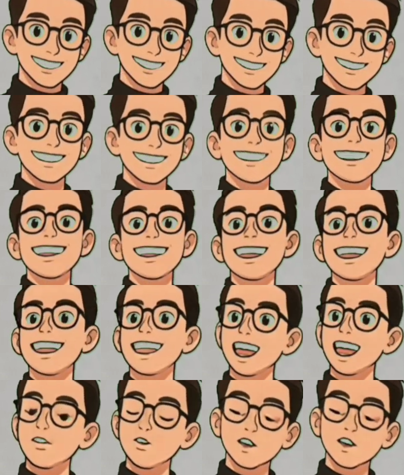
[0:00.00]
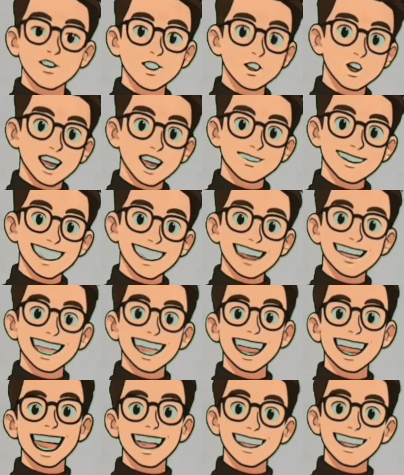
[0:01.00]
The sound you hear depends not only on
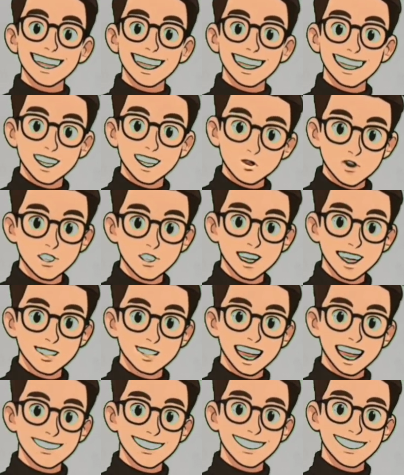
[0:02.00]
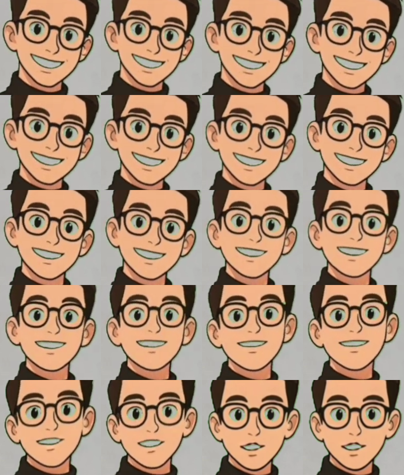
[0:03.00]
the characteristics of the wave, but
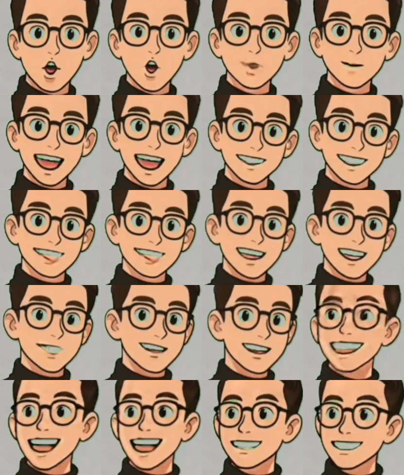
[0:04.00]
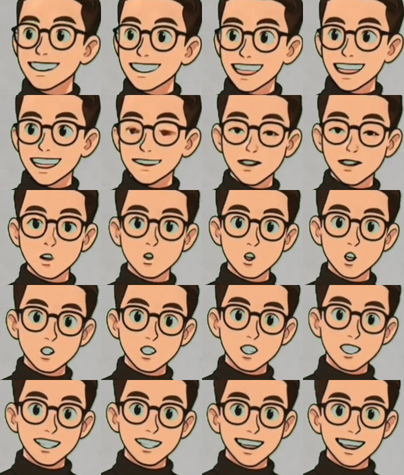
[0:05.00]
also on the characteristics of your hearing.
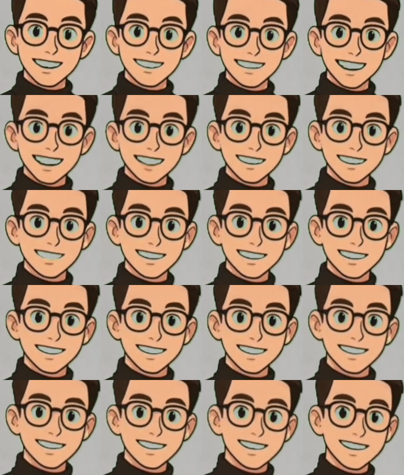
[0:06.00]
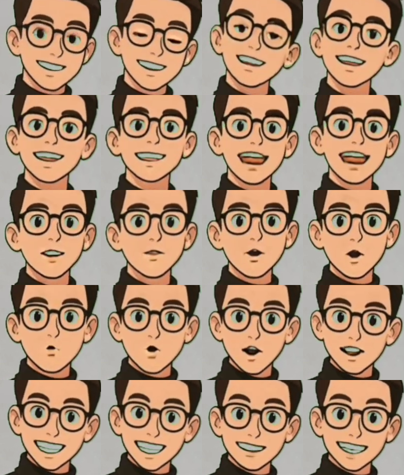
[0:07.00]
Three basic
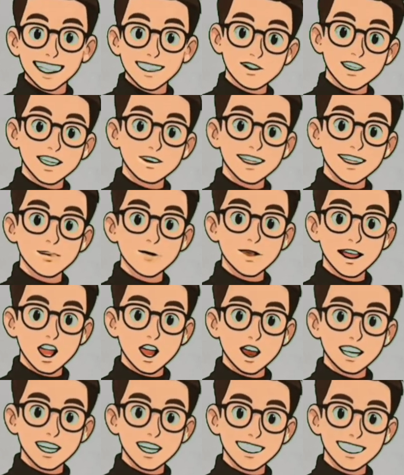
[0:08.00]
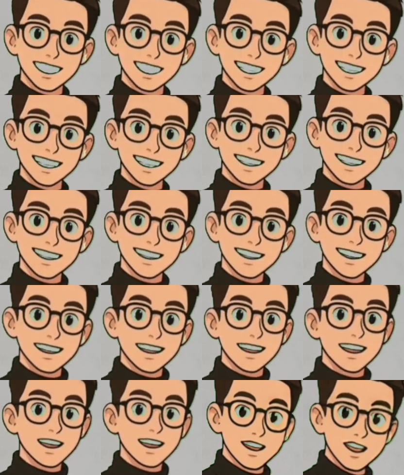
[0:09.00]
characteristics, influenced by both the sound
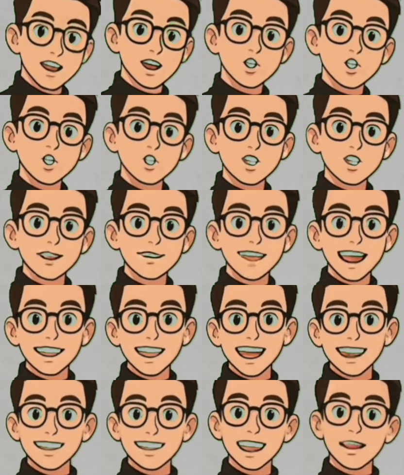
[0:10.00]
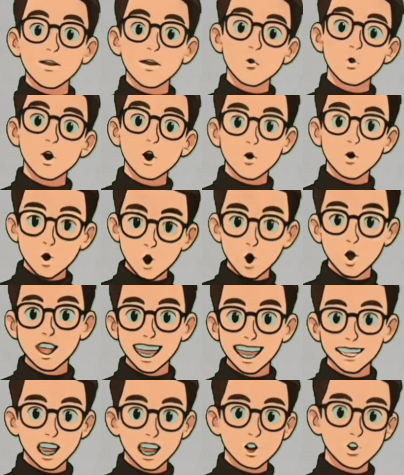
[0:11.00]
wave and your hearing, describe
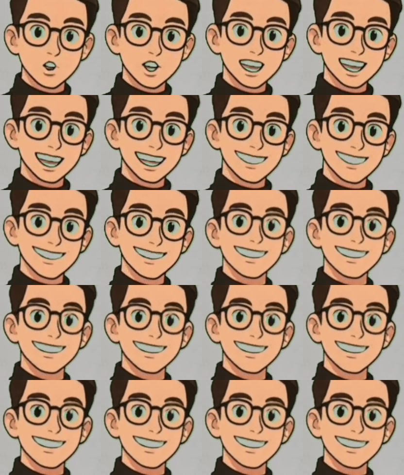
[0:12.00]
what you hear.